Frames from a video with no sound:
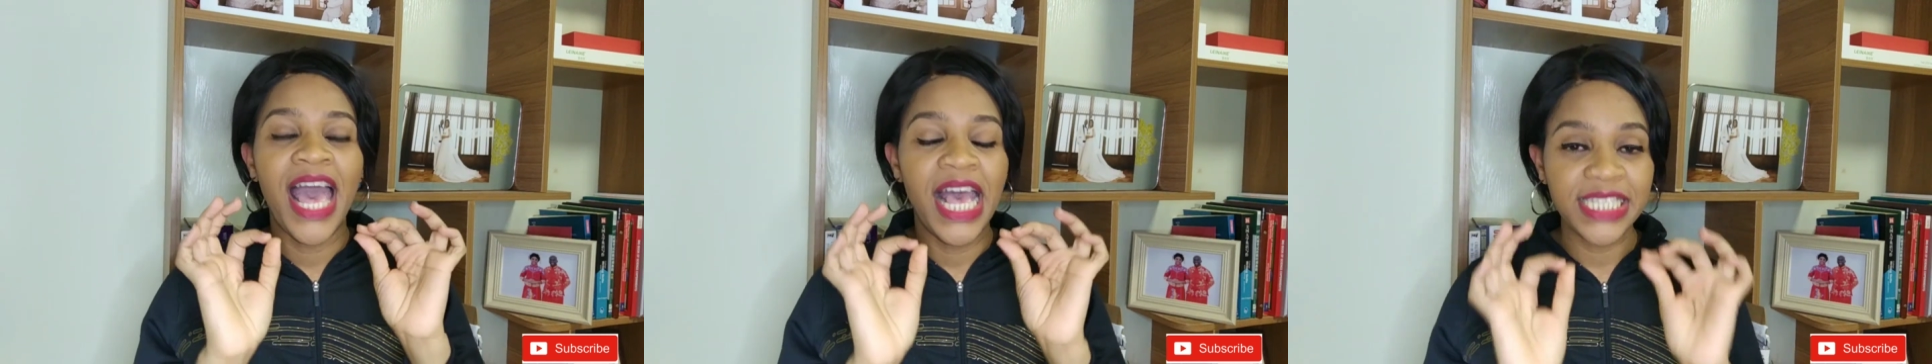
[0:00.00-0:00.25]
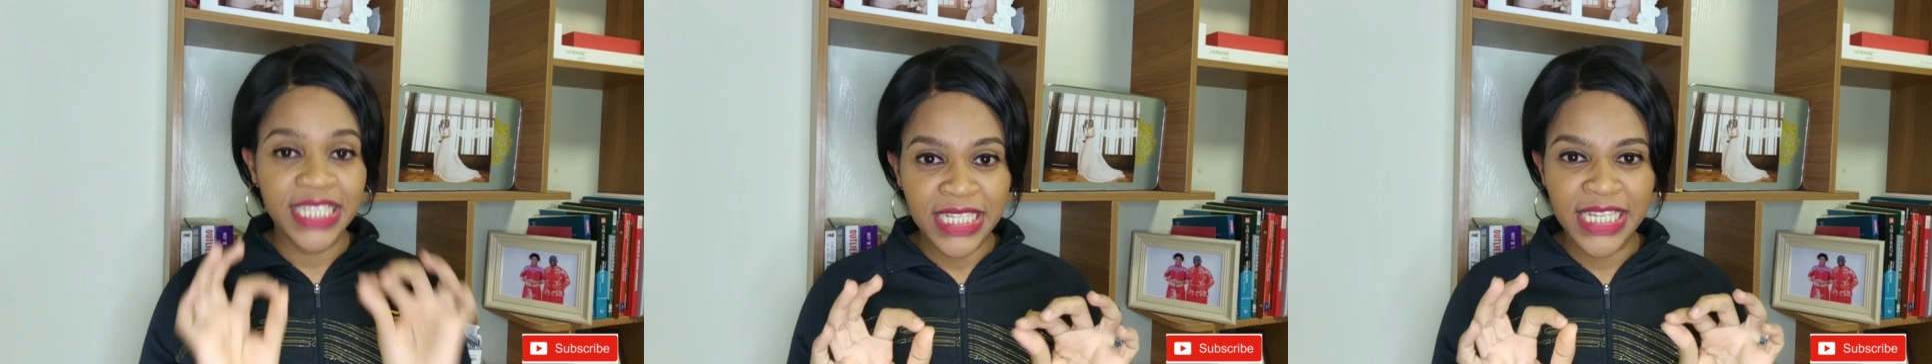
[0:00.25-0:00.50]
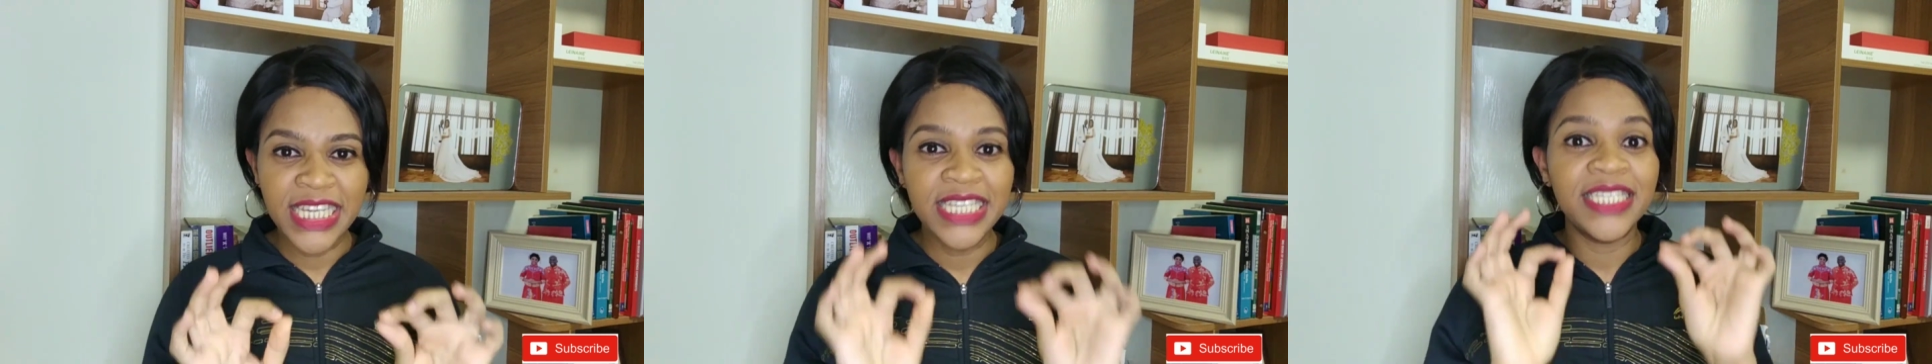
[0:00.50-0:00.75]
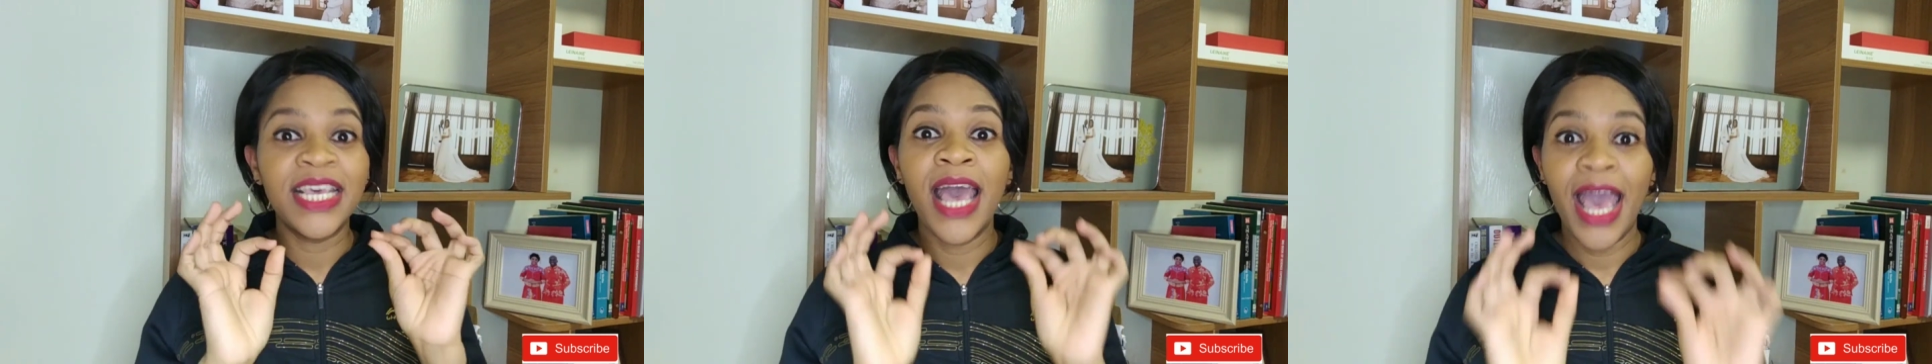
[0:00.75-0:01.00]
as
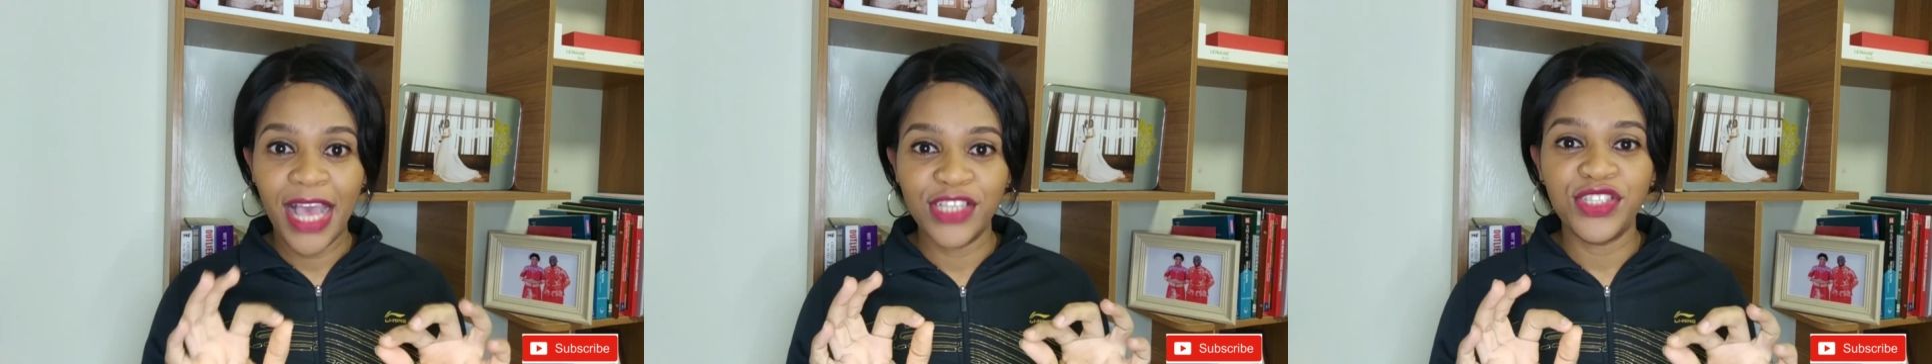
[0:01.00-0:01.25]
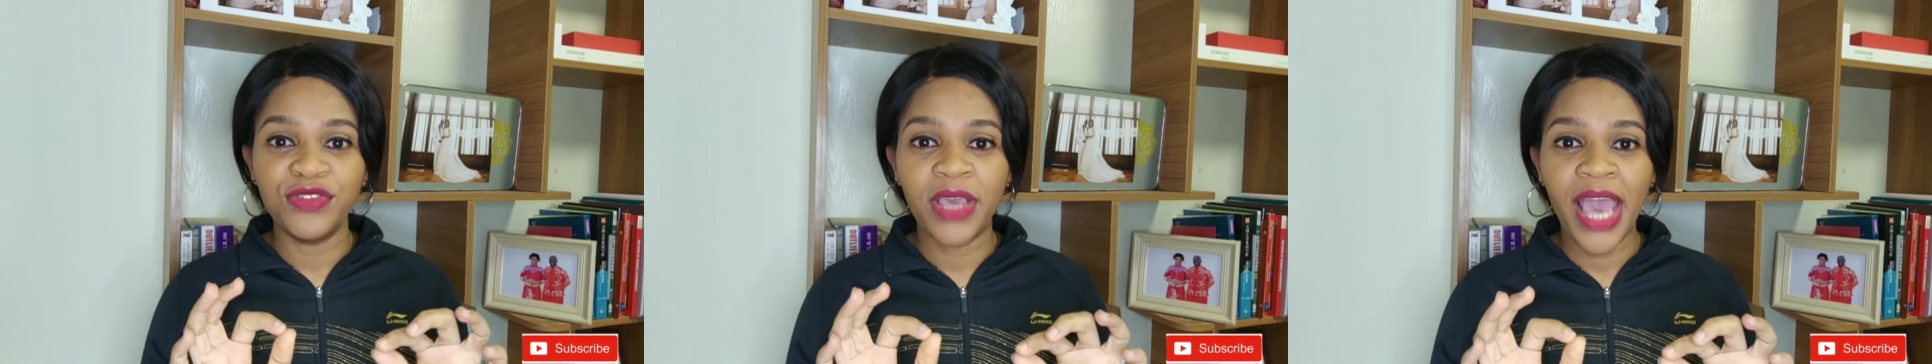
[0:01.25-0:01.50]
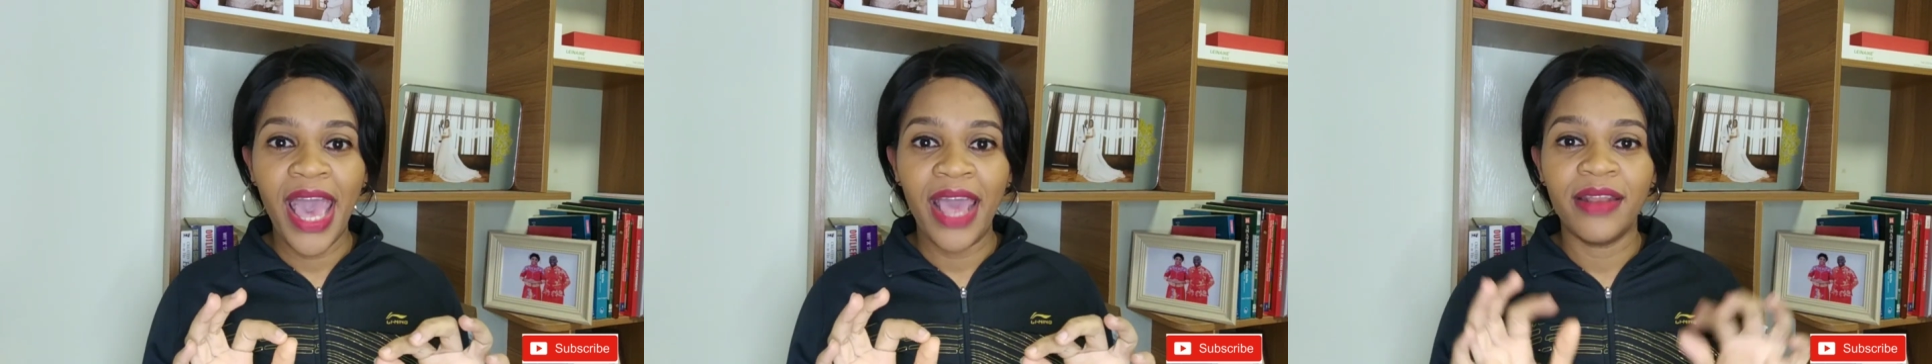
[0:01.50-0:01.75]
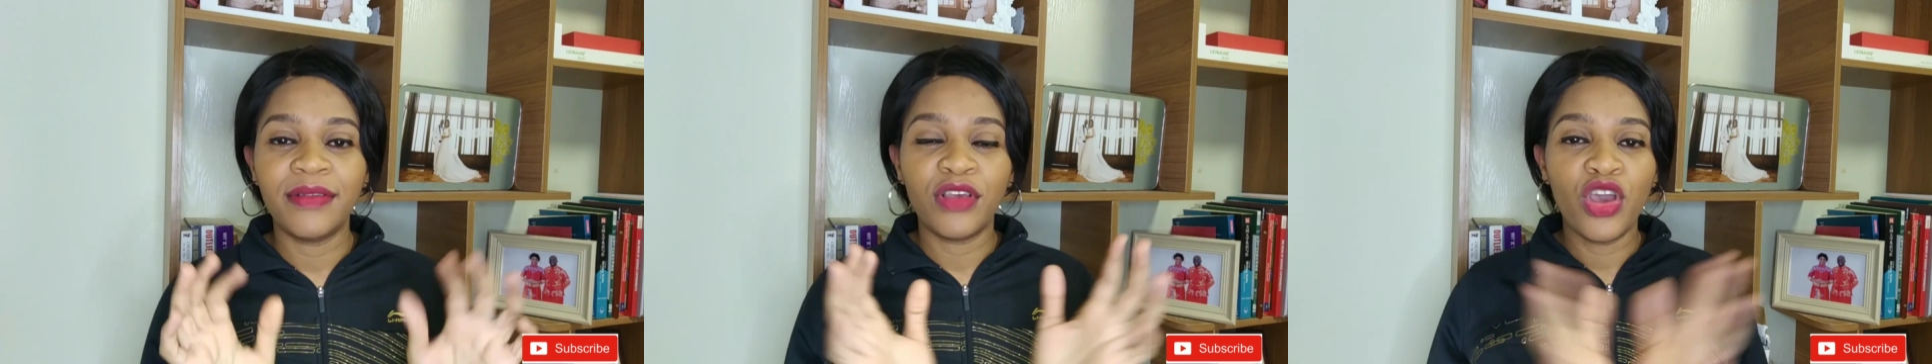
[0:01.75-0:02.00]
neat as you can.